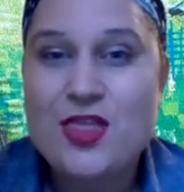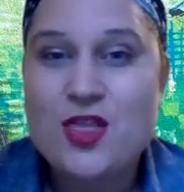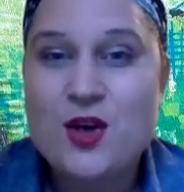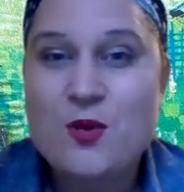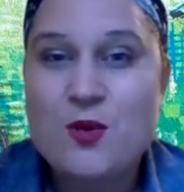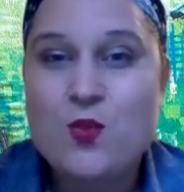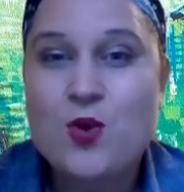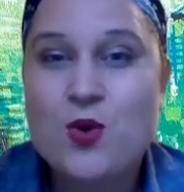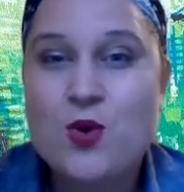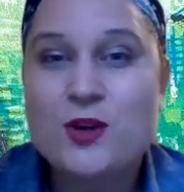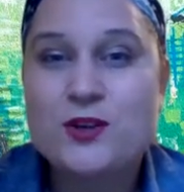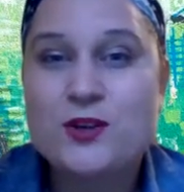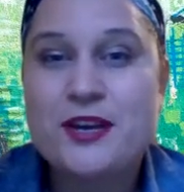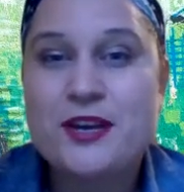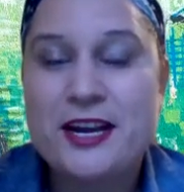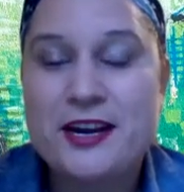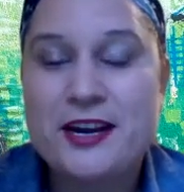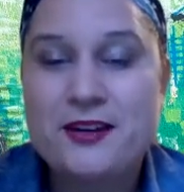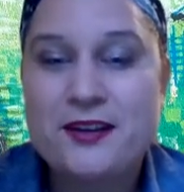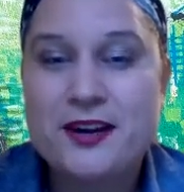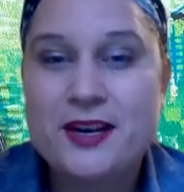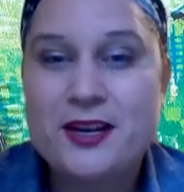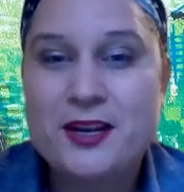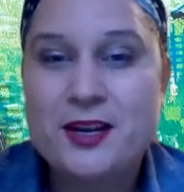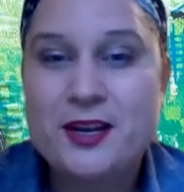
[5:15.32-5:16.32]
the more you
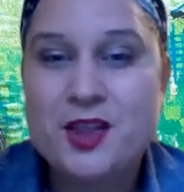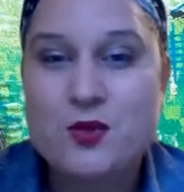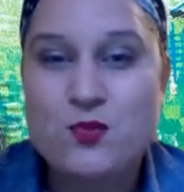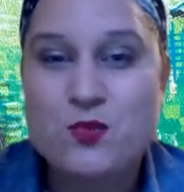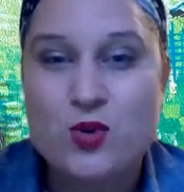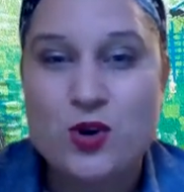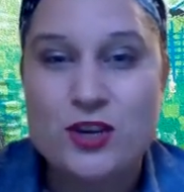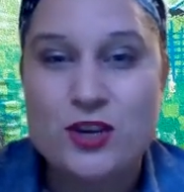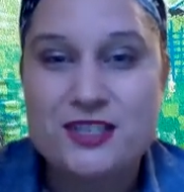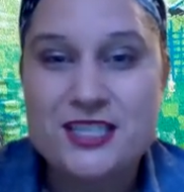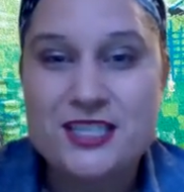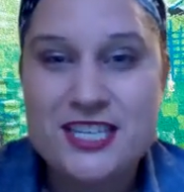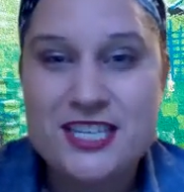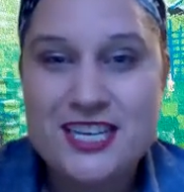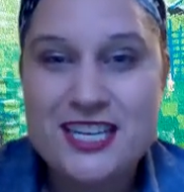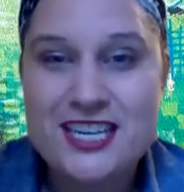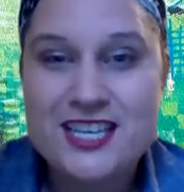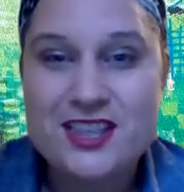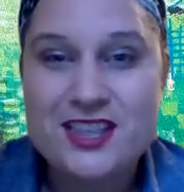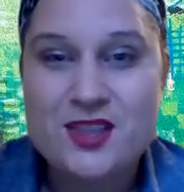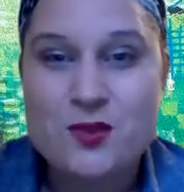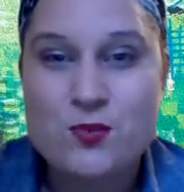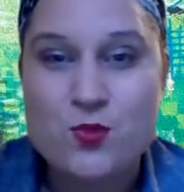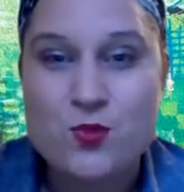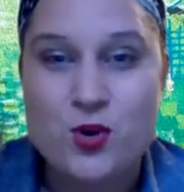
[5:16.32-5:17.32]
hear it, the more you see
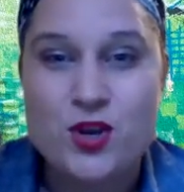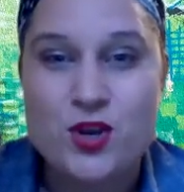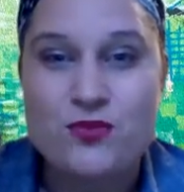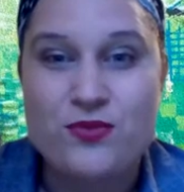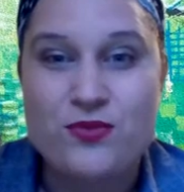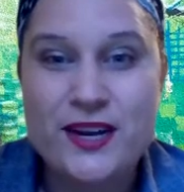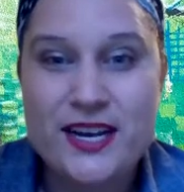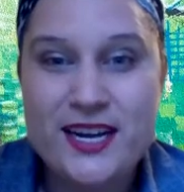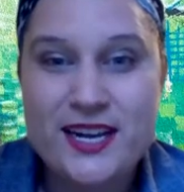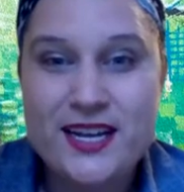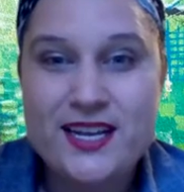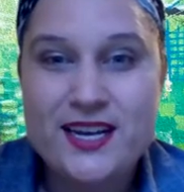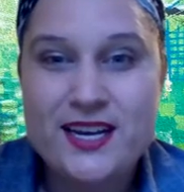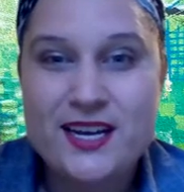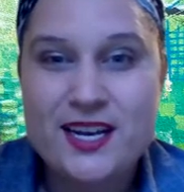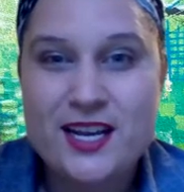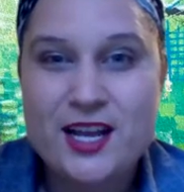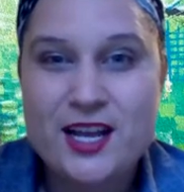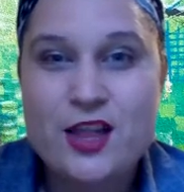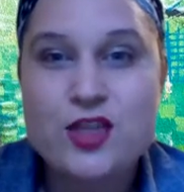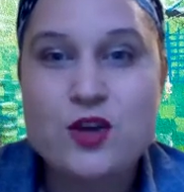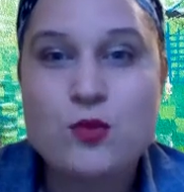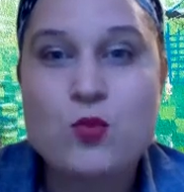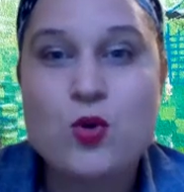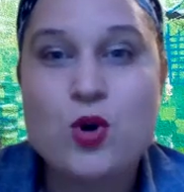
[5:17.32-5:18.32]
it, the more you read it,
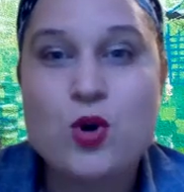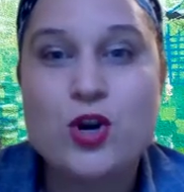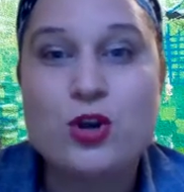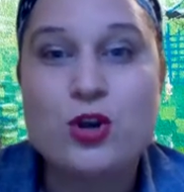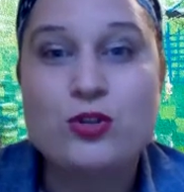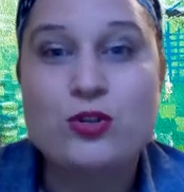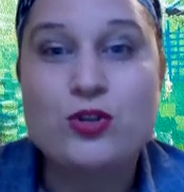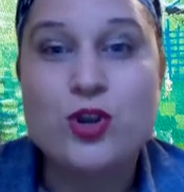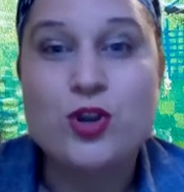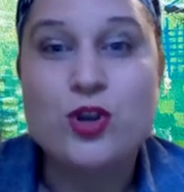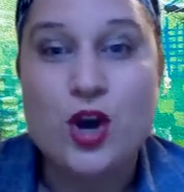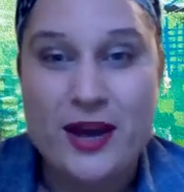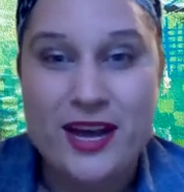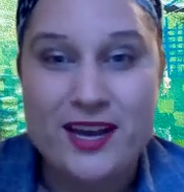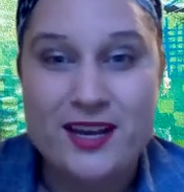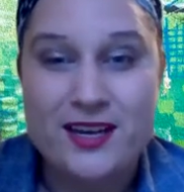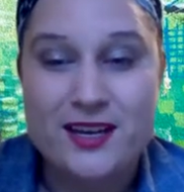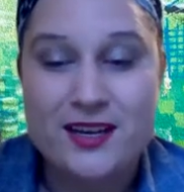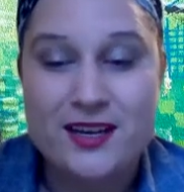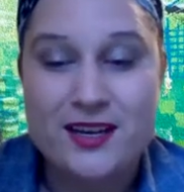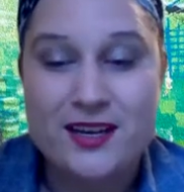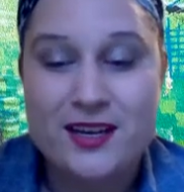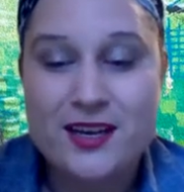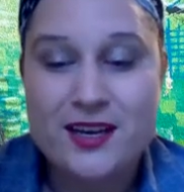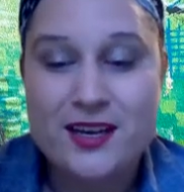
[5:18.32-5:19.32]
the more you'll know it.
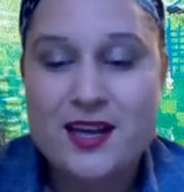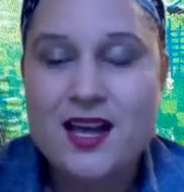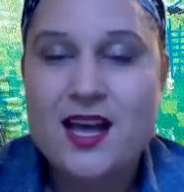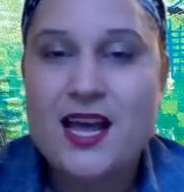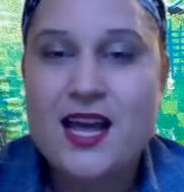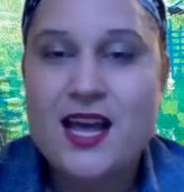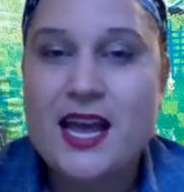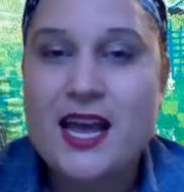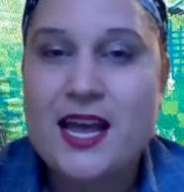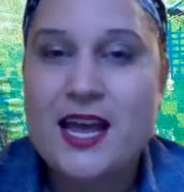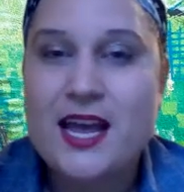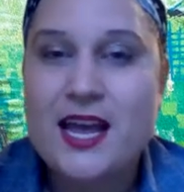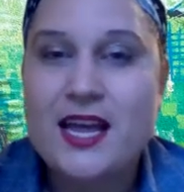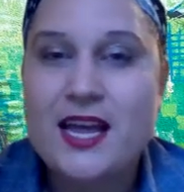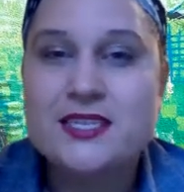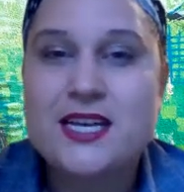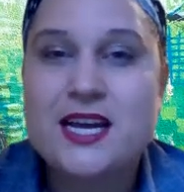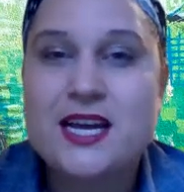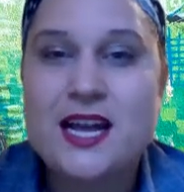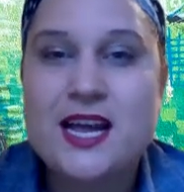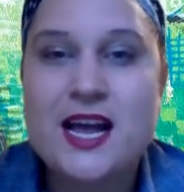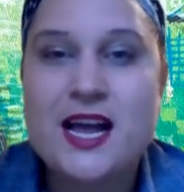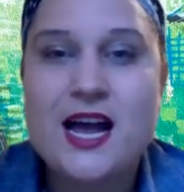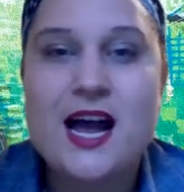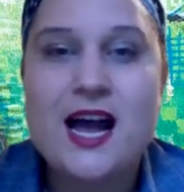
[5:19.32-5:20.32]
And
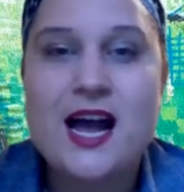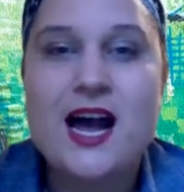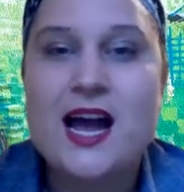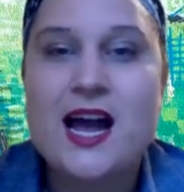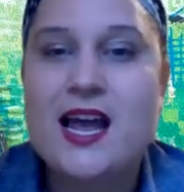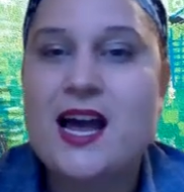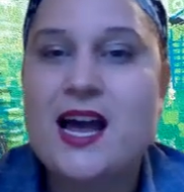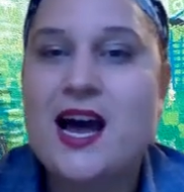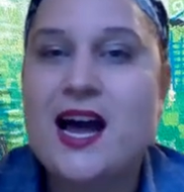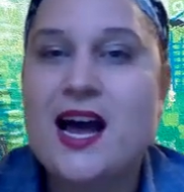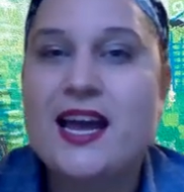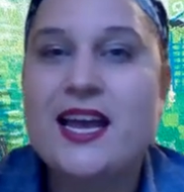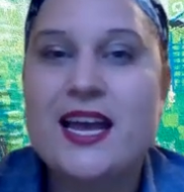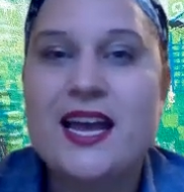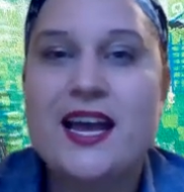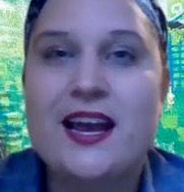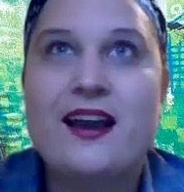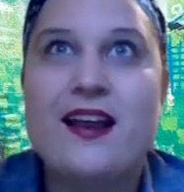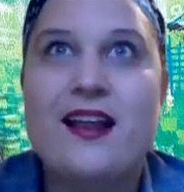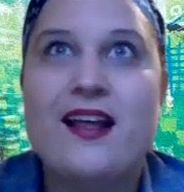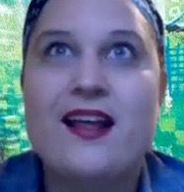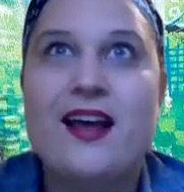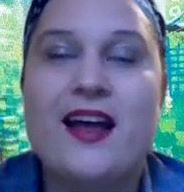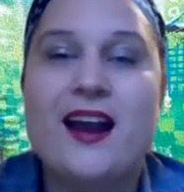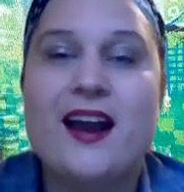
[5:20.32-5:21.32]
I
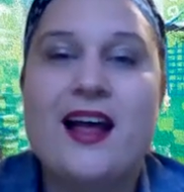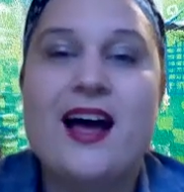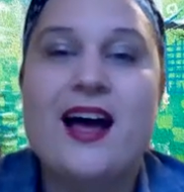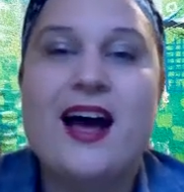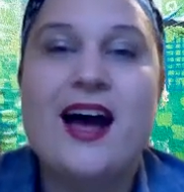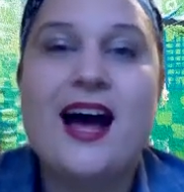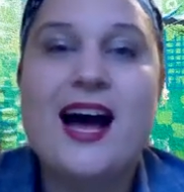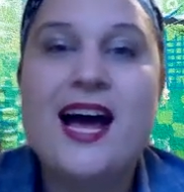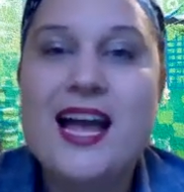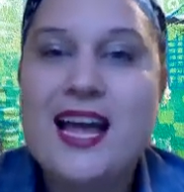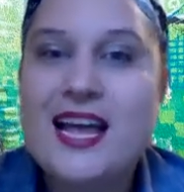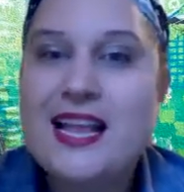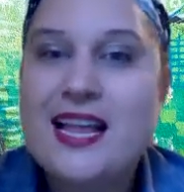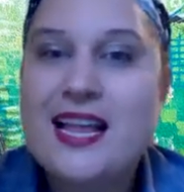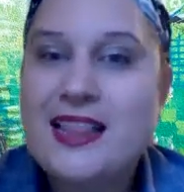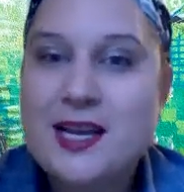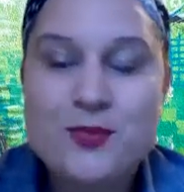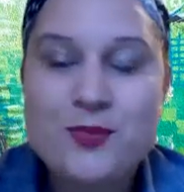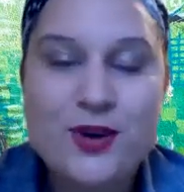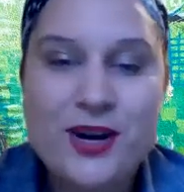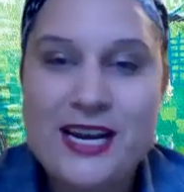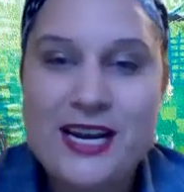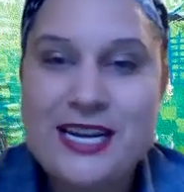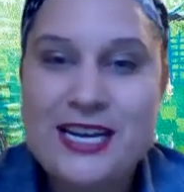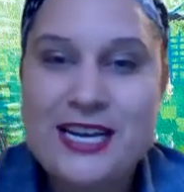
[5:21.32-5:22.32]
cannot highly
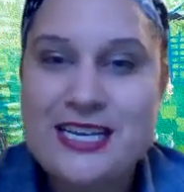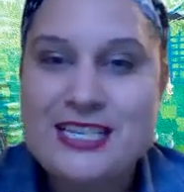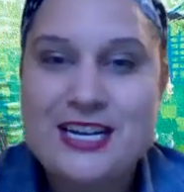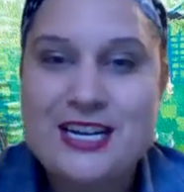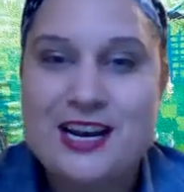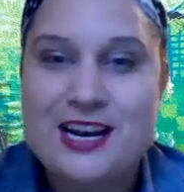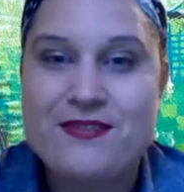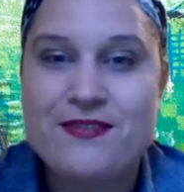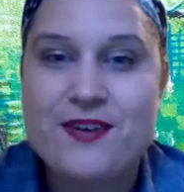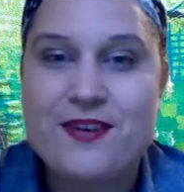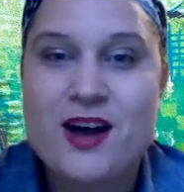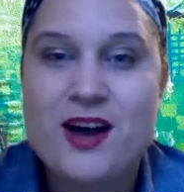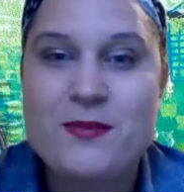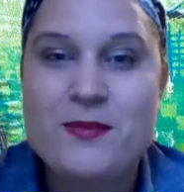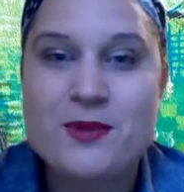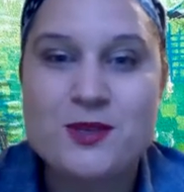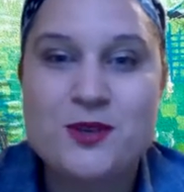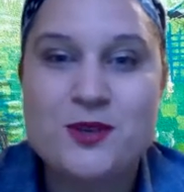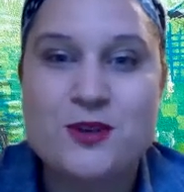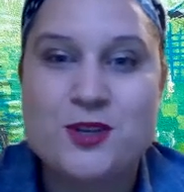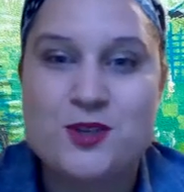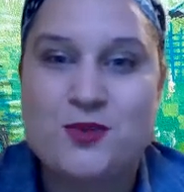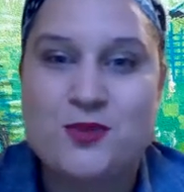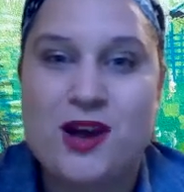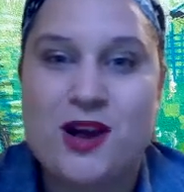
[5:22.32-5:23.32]
praise enough coming
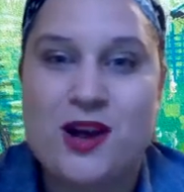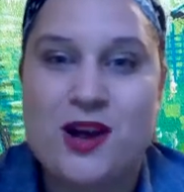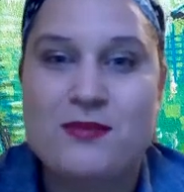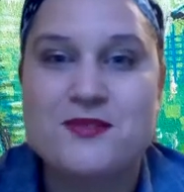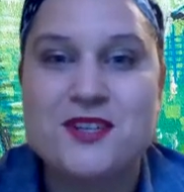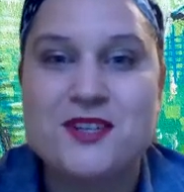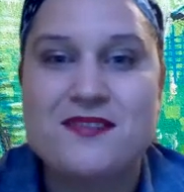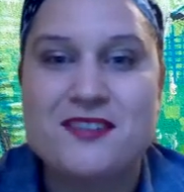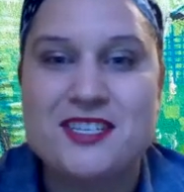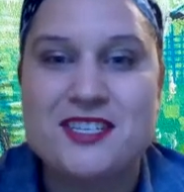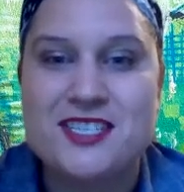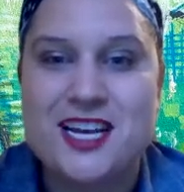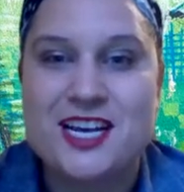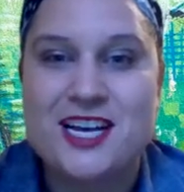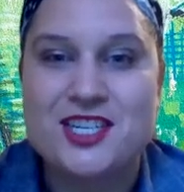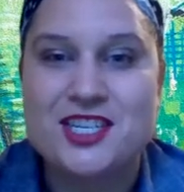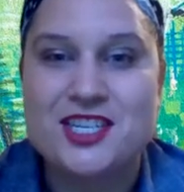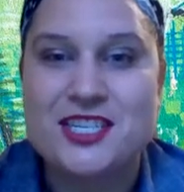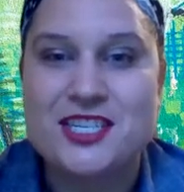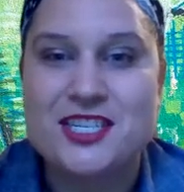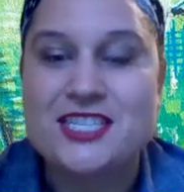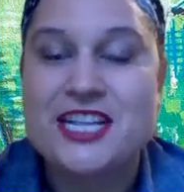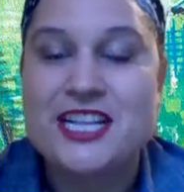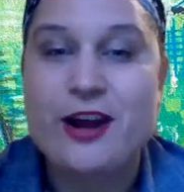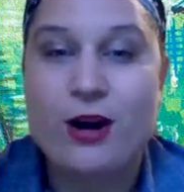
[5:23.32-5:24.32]
to those problem-solving
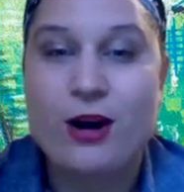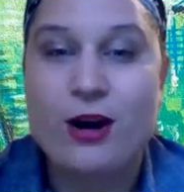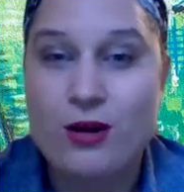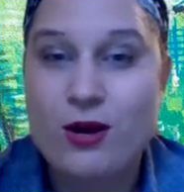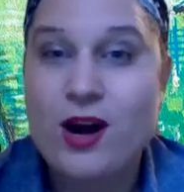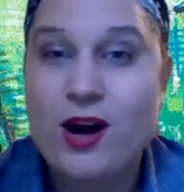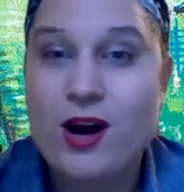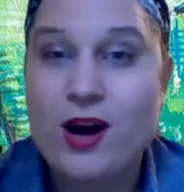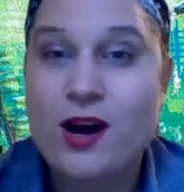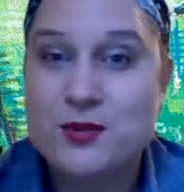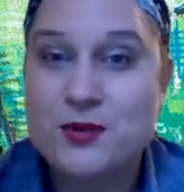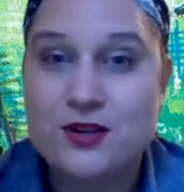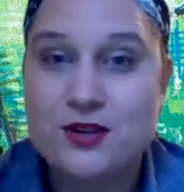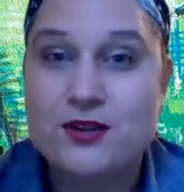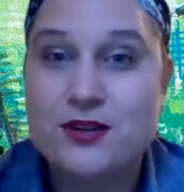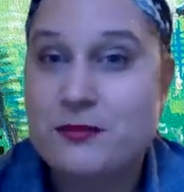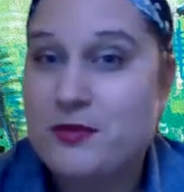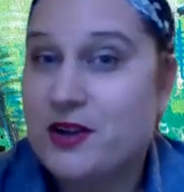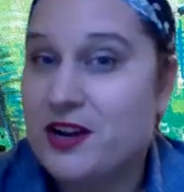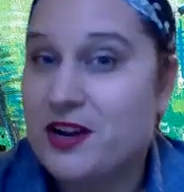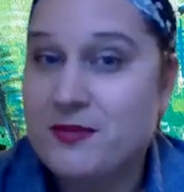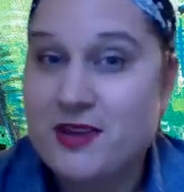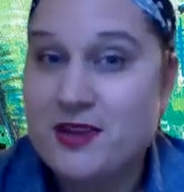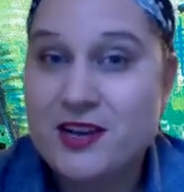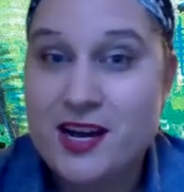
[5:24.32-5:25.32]
sessions. They are optional.
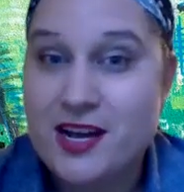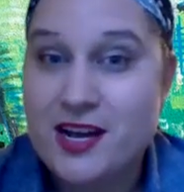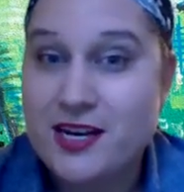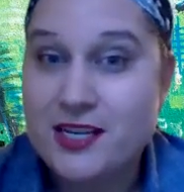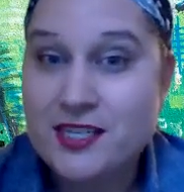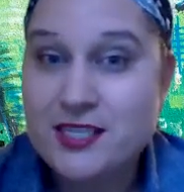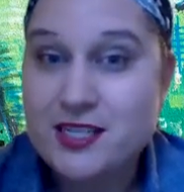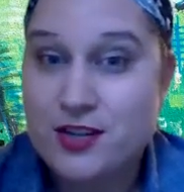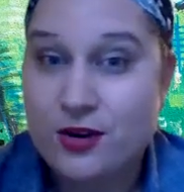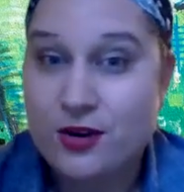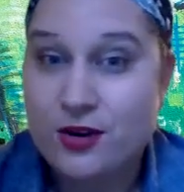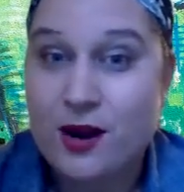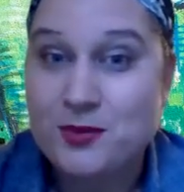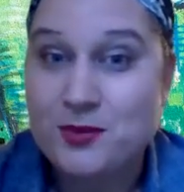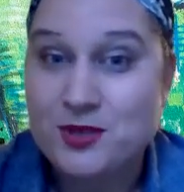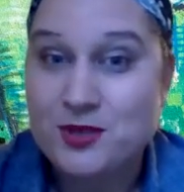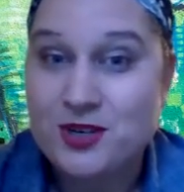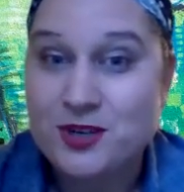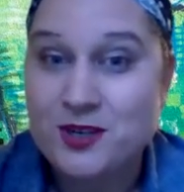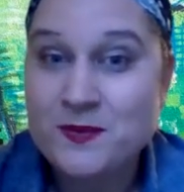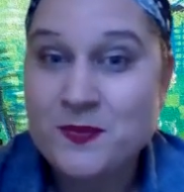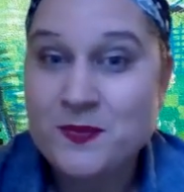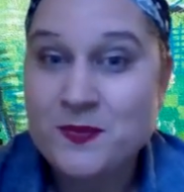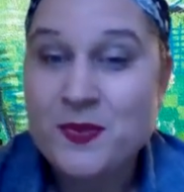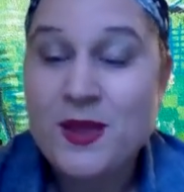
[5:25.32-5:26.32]
I'm going to be honest, they're
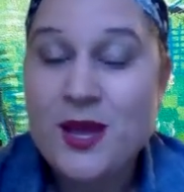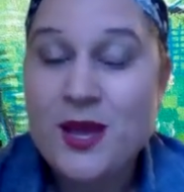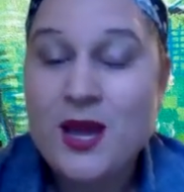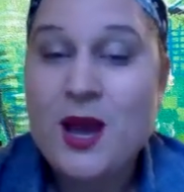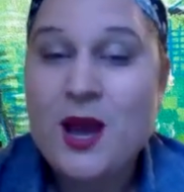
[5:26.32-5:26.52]
optional.